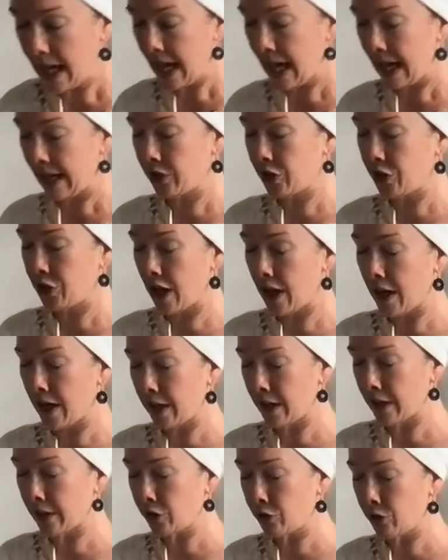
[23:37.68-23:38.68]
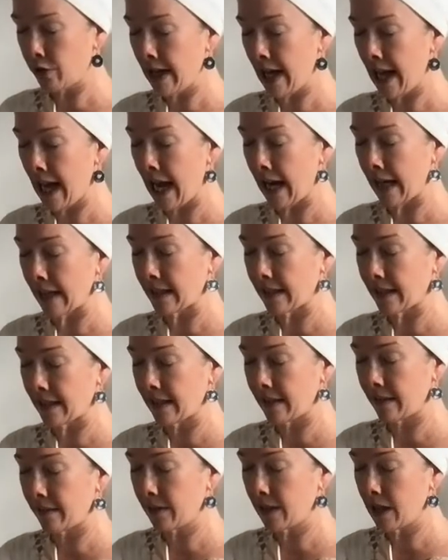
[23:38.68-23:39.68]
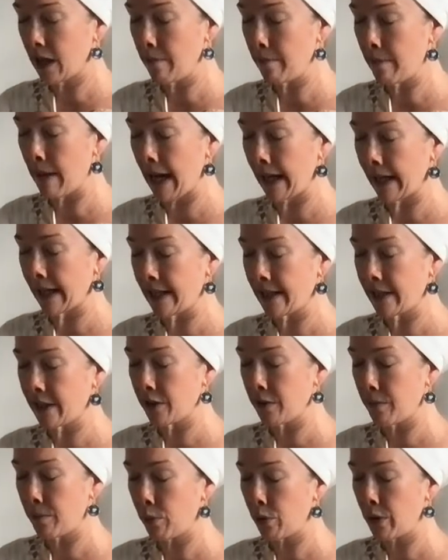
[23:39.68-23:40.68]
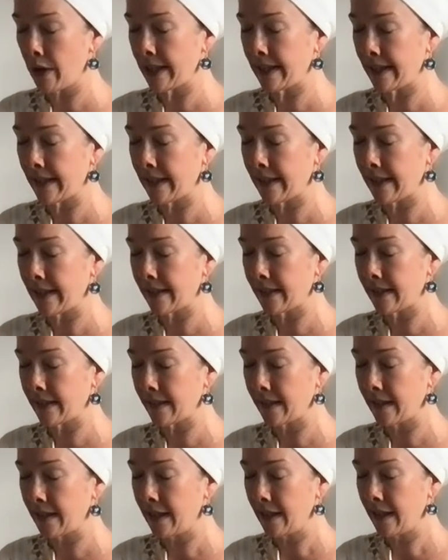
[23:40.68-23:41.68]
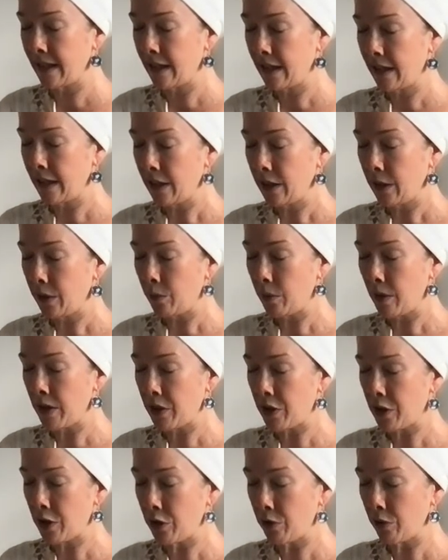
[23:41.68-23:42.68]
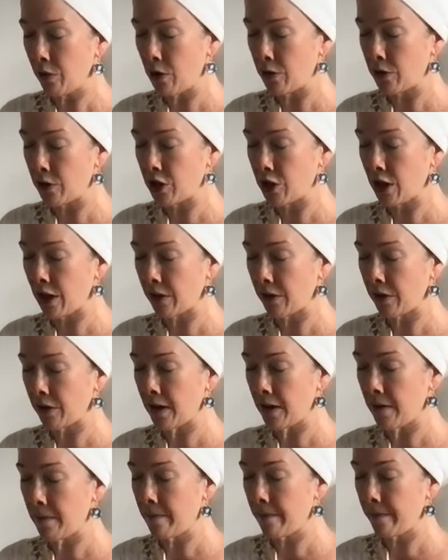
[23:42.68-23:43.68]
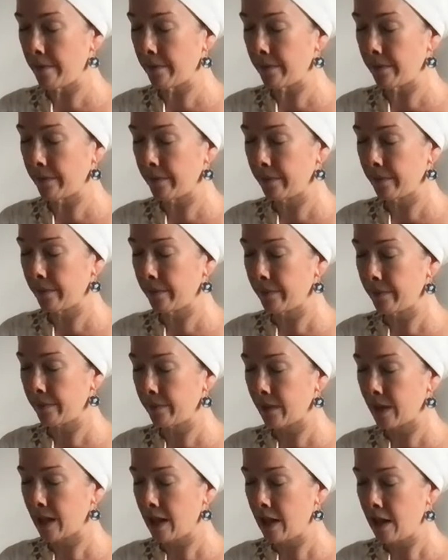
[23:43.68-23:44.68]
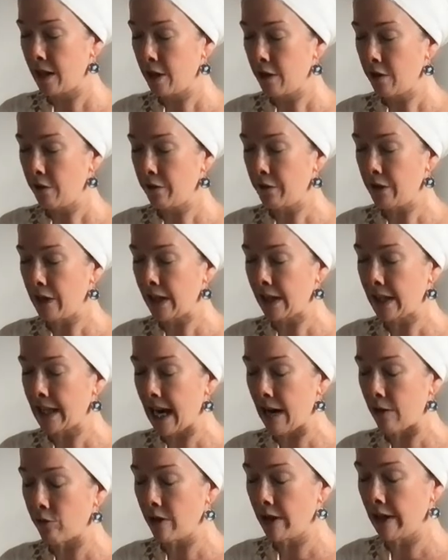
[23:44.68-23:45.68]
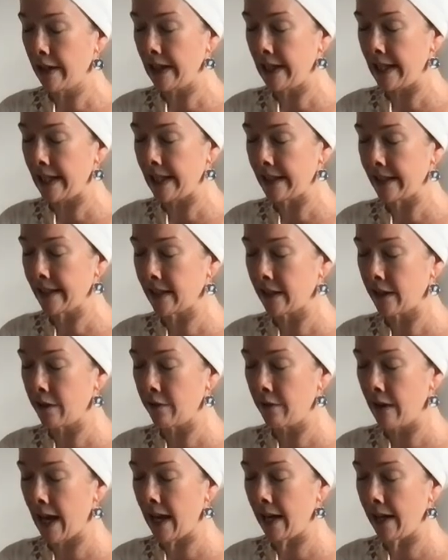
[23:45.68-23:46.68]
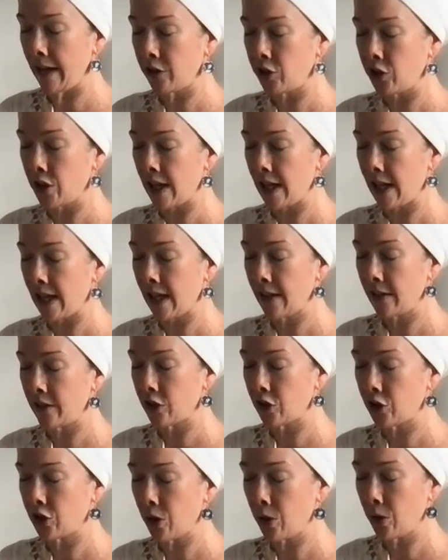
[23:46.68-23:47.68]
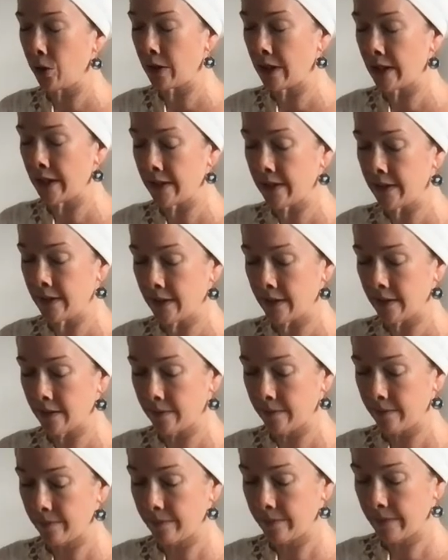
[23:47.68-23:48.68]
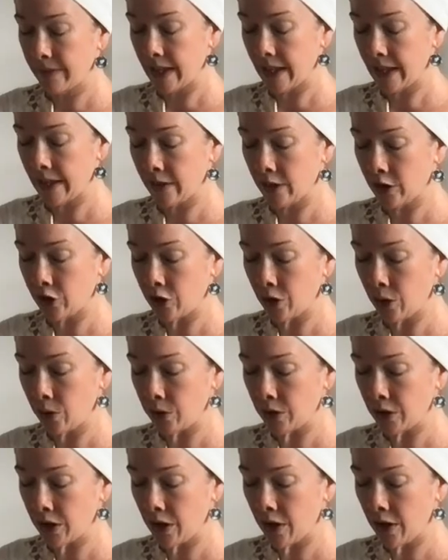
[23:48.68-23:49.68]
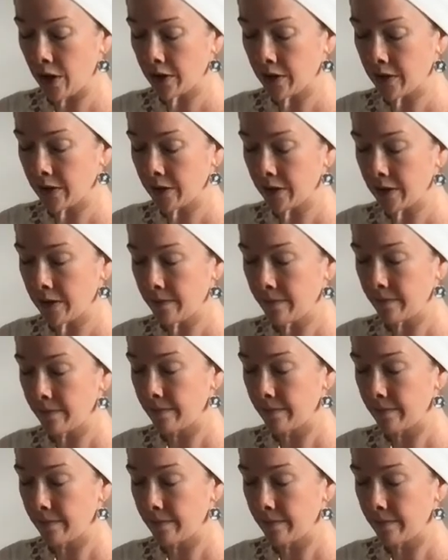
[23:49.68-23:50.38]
And just relax. Come back into presence with the throat chakra. Feel that release of energy in the shoulders, in the shoulder girdle.